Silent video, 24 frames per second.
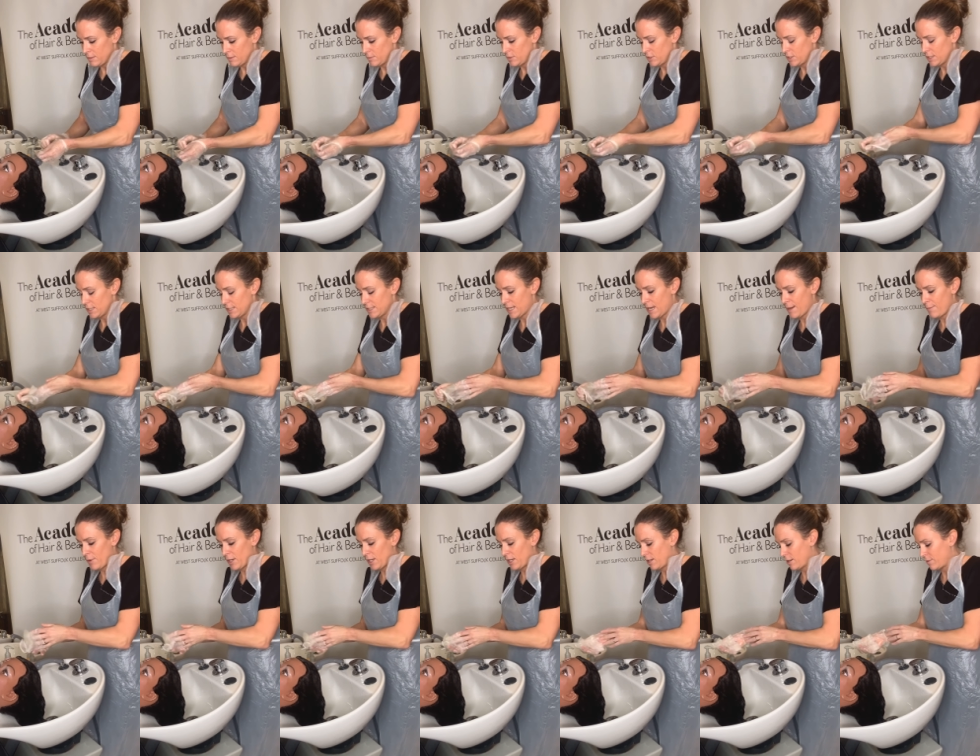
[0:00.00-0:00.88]
just going to take
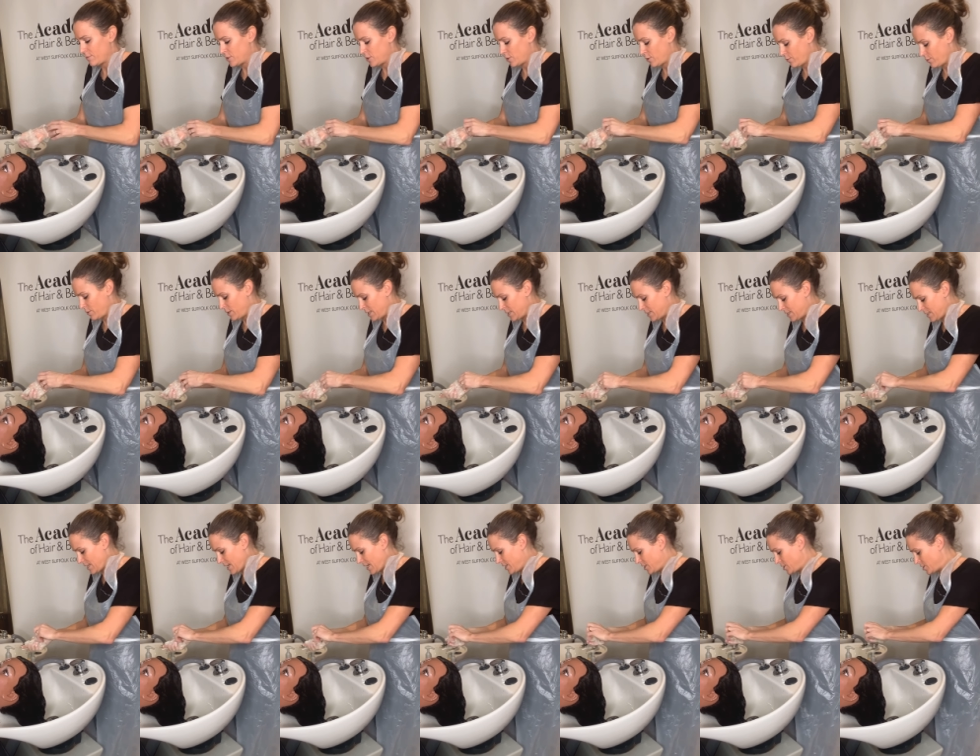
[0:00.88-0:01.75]
my gloves off at this
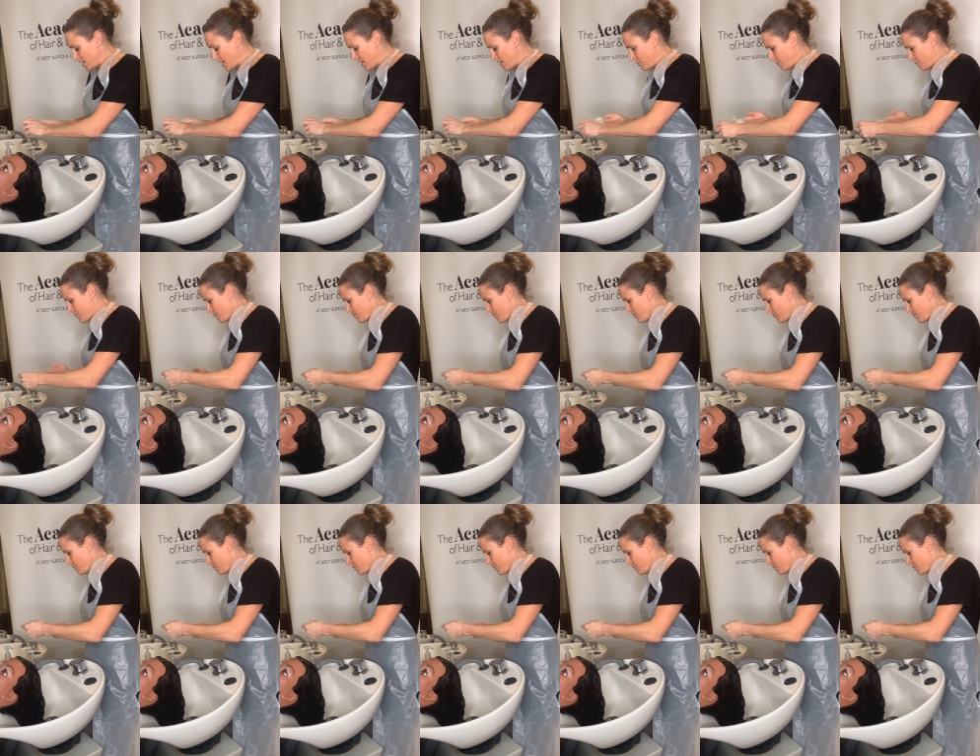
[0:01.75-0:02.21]
stage now